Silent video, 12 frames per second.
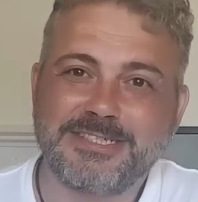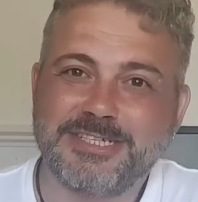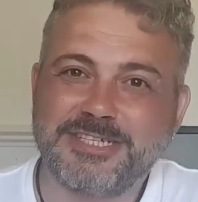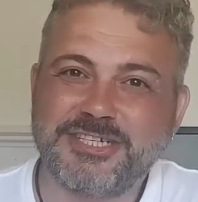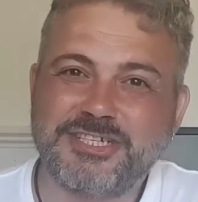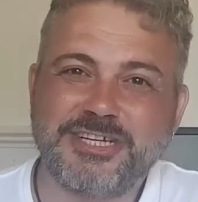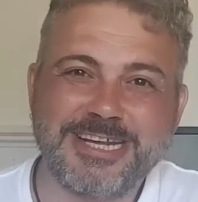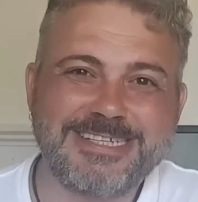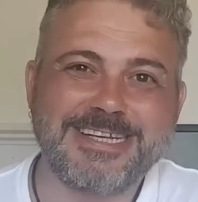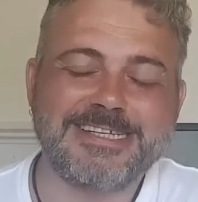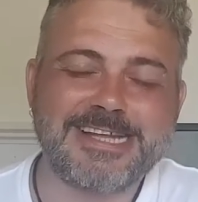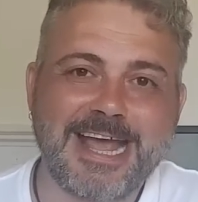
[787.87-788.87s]

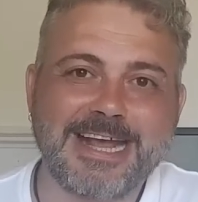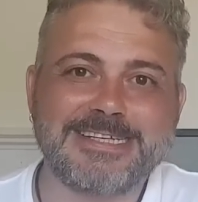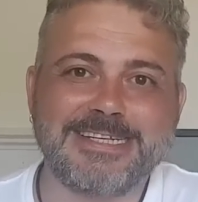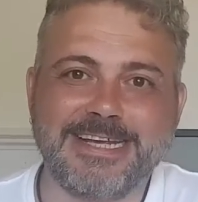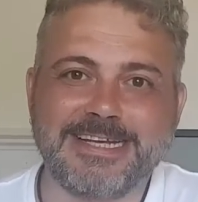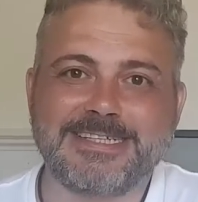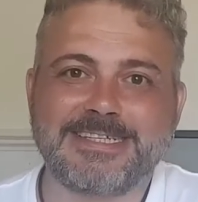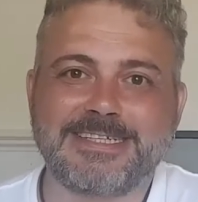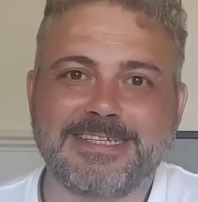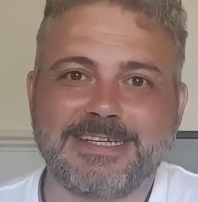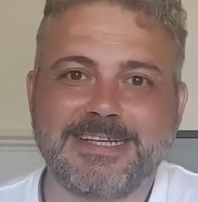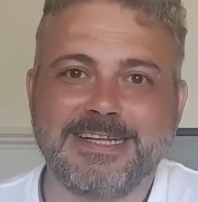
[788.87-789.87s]
shitty
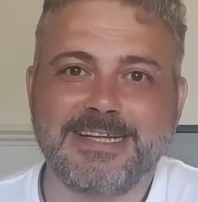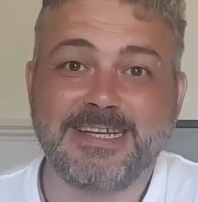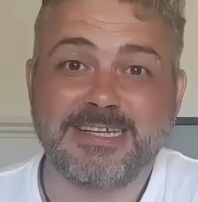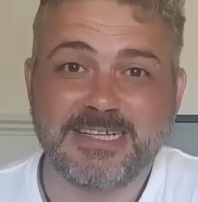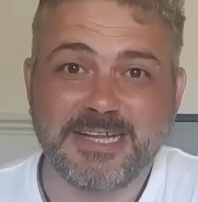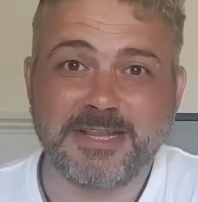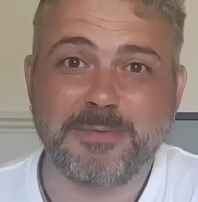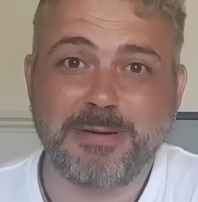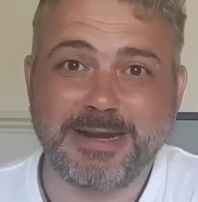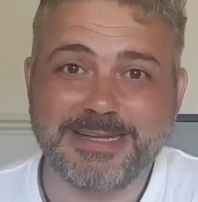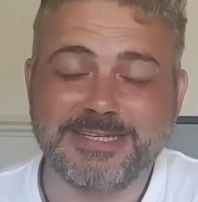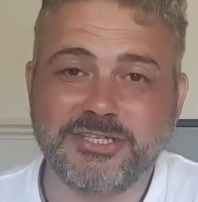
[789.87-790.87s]
tactics that the
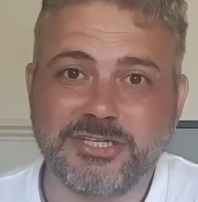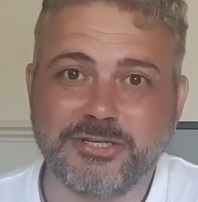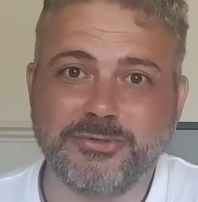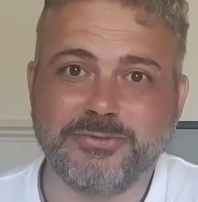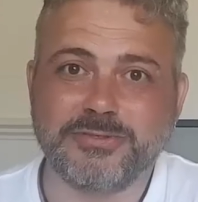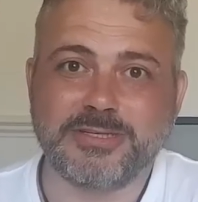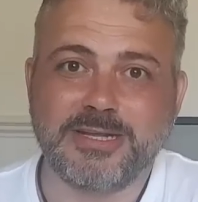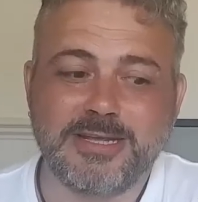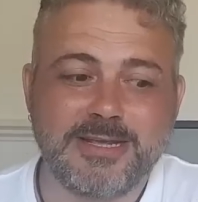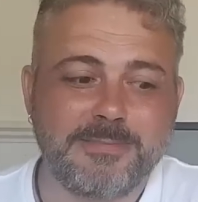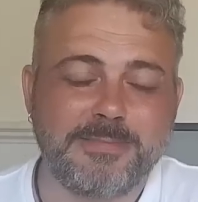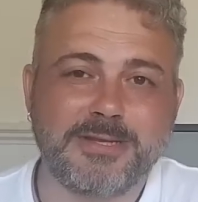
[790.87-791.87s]
police use
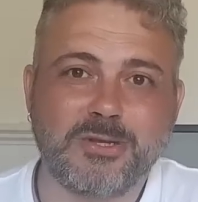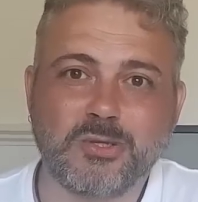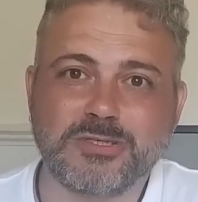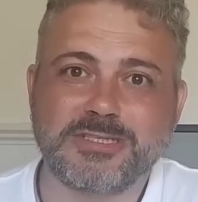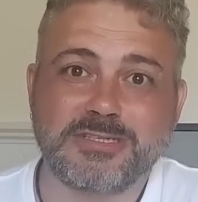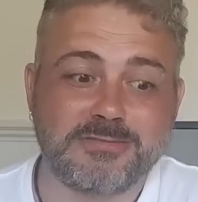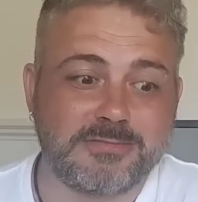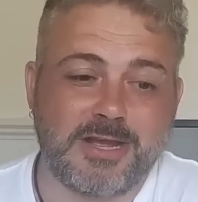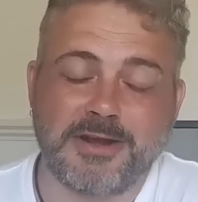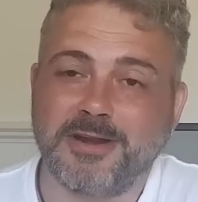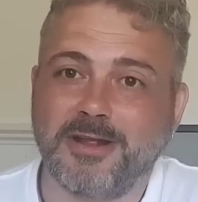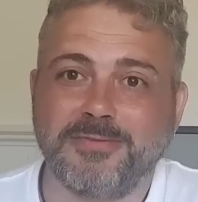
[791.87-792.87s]
because,
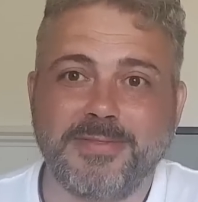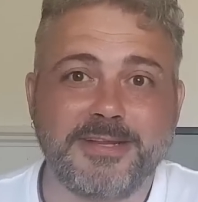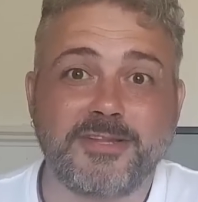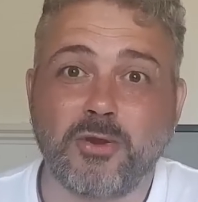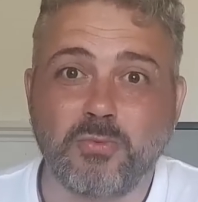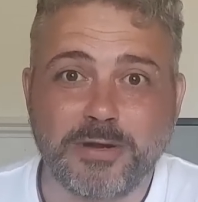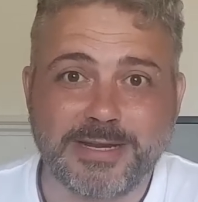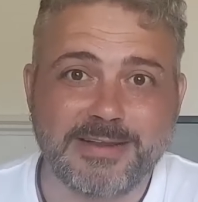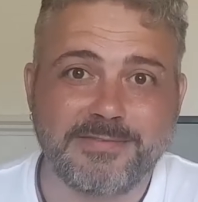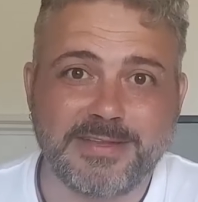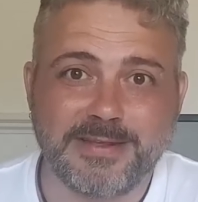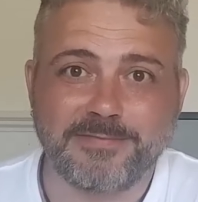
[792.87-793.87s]
I don't know, they don't want to
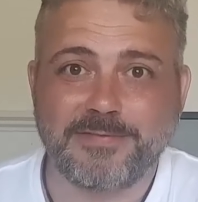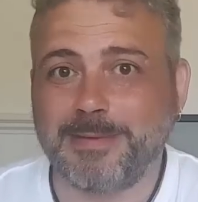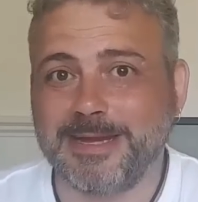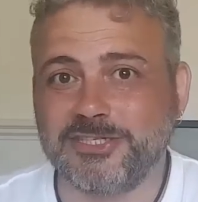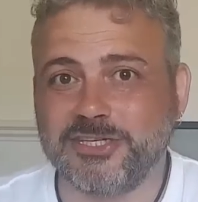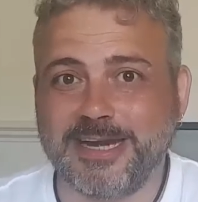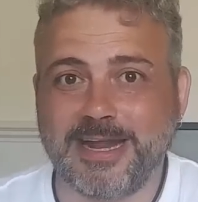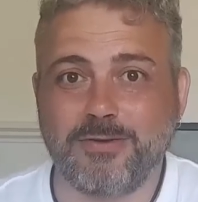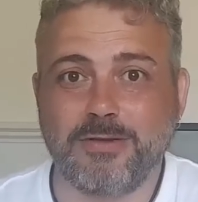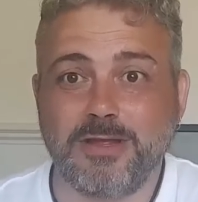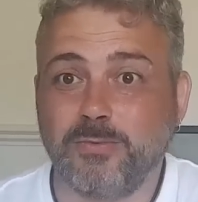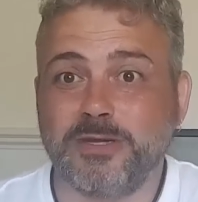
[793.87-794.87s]
give the information
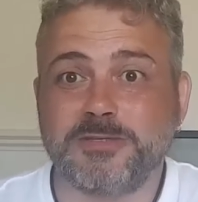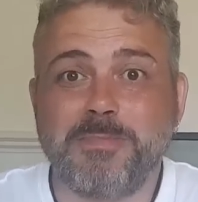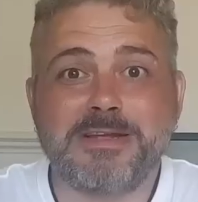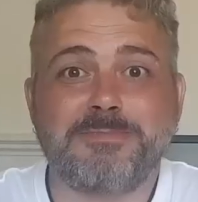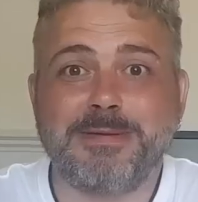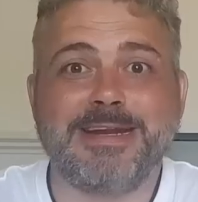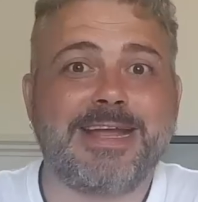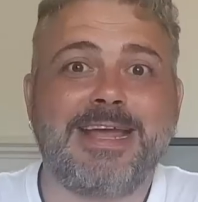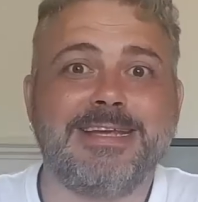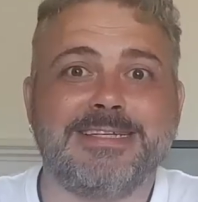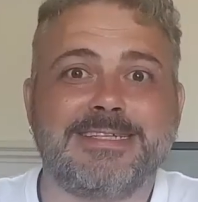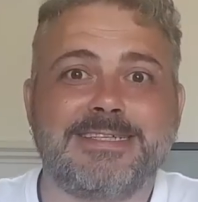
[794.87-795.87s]
out, which must be the
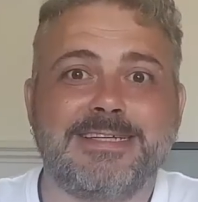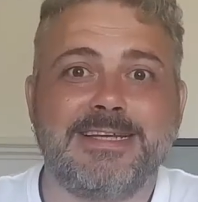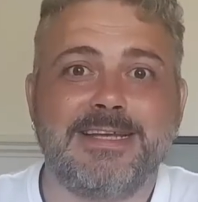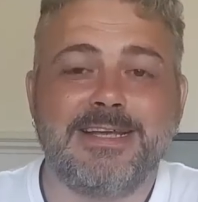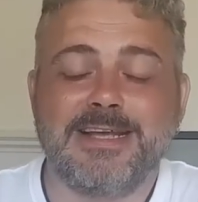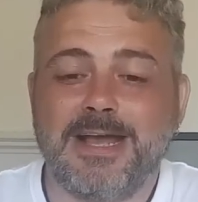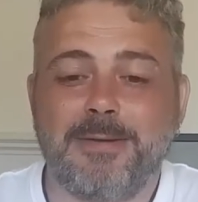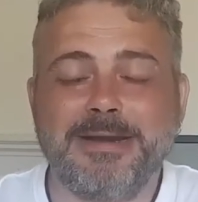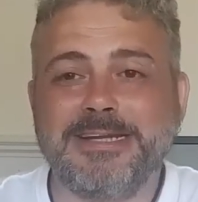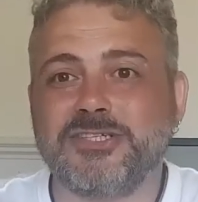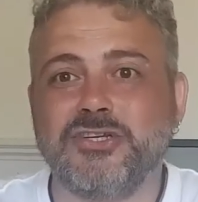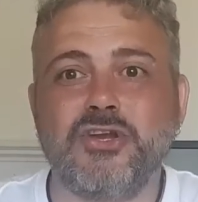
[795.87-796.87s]
case. I
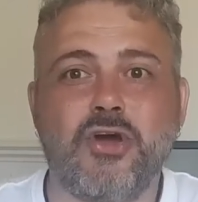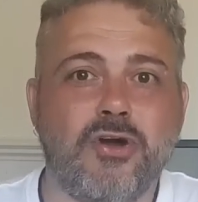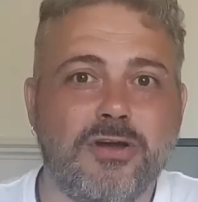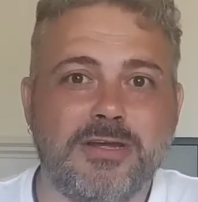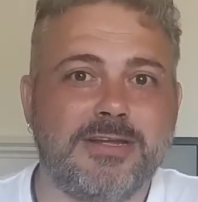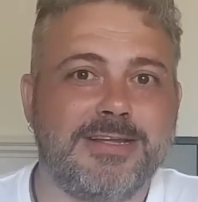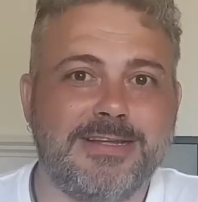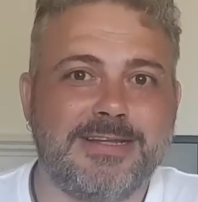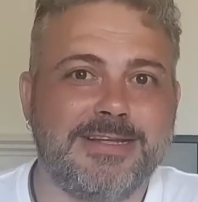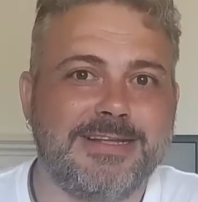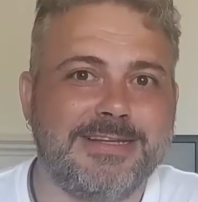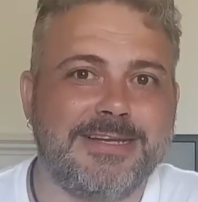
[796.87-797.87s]
mean, it's not,
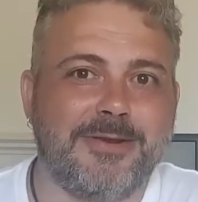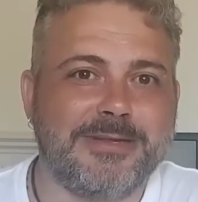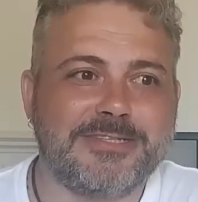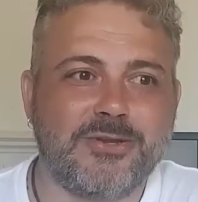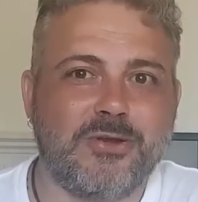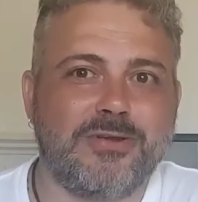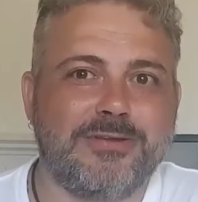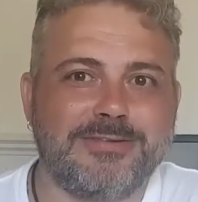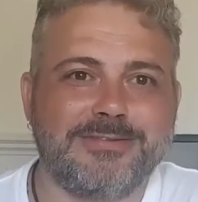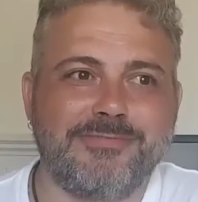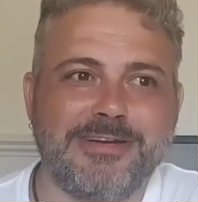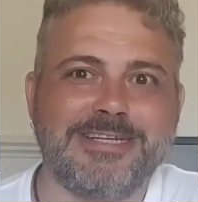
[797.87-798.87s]
you know, it's not
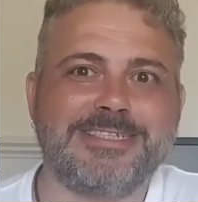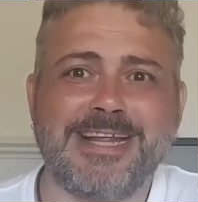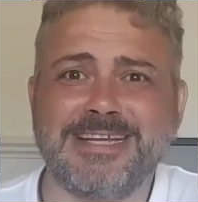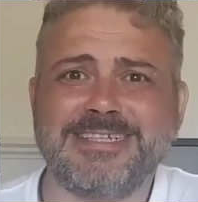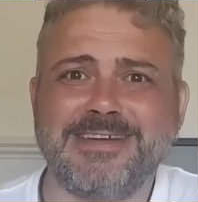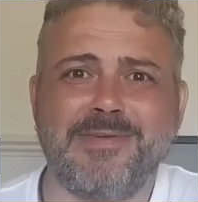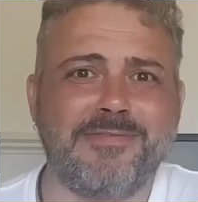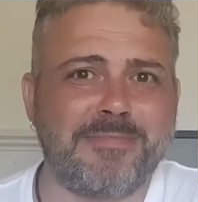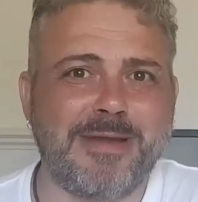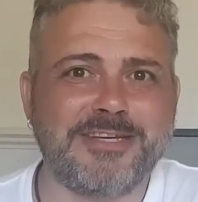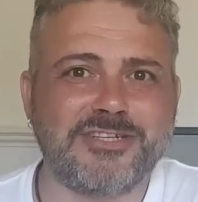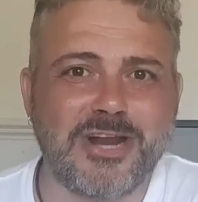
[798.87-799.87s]
really sensitive
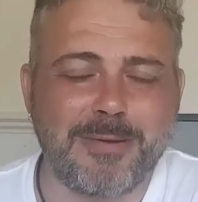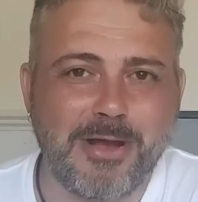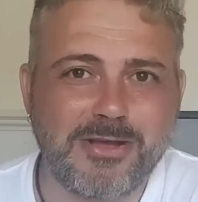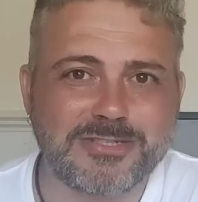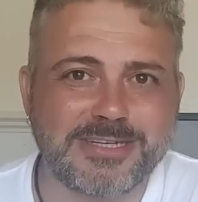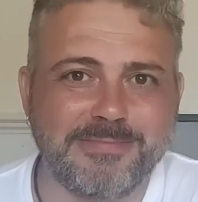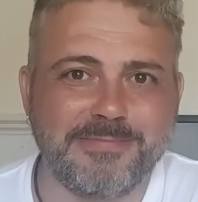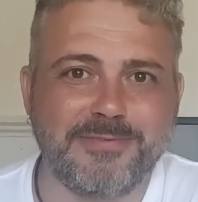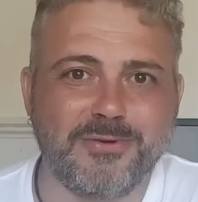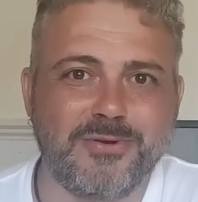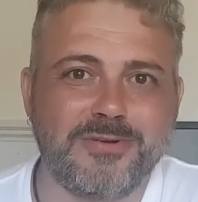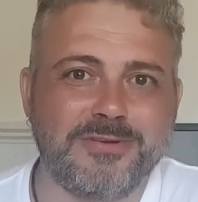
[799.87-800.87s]
information I'm asking
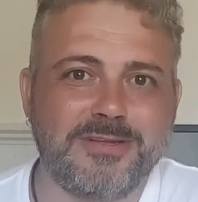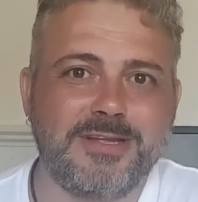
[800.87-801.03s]
for